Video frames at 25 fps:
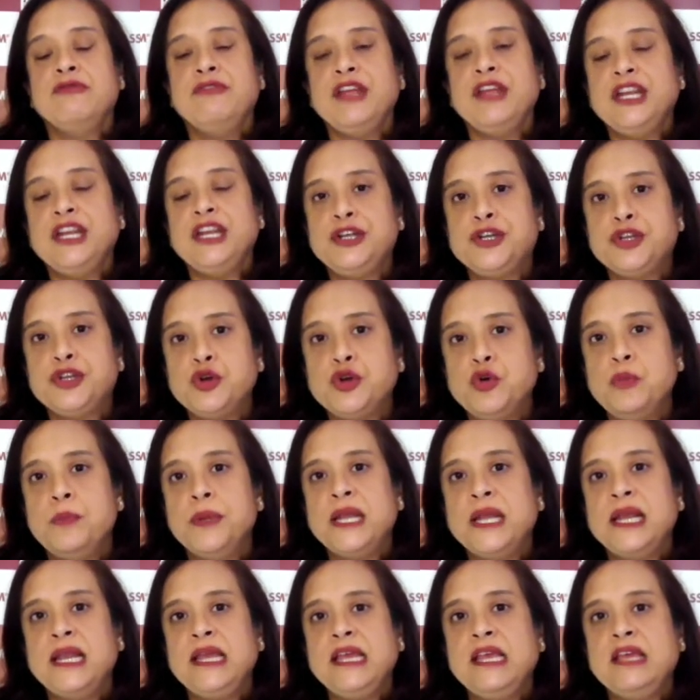we do
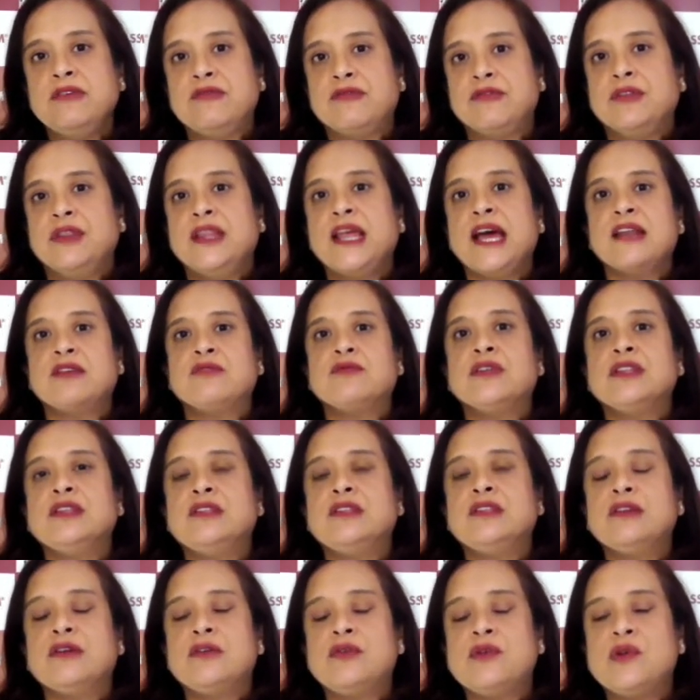believe that
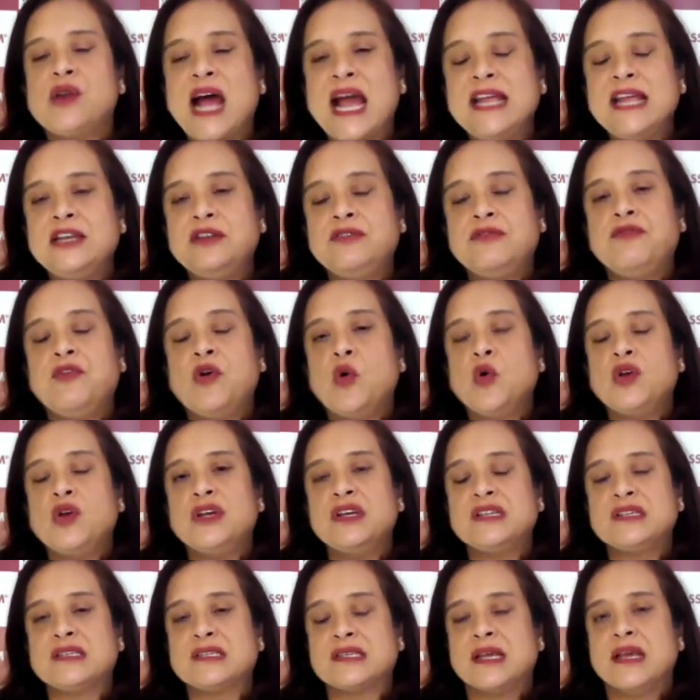with the right
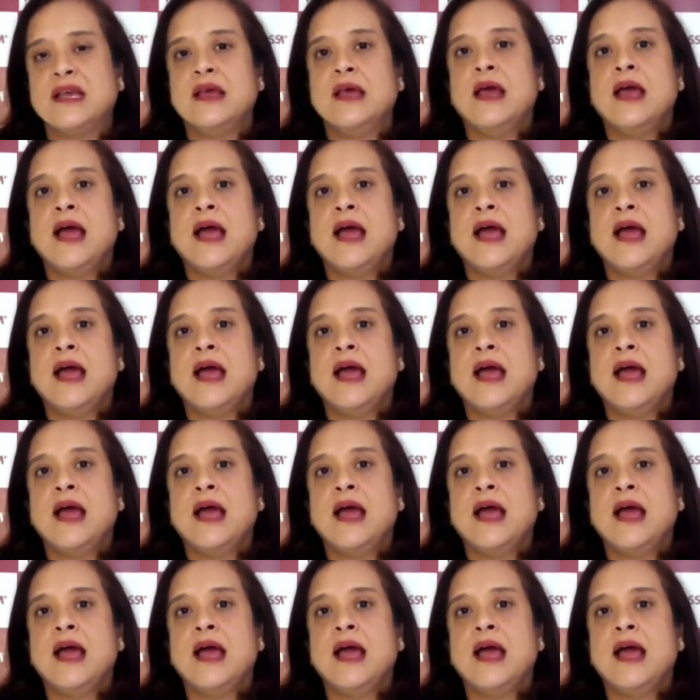focus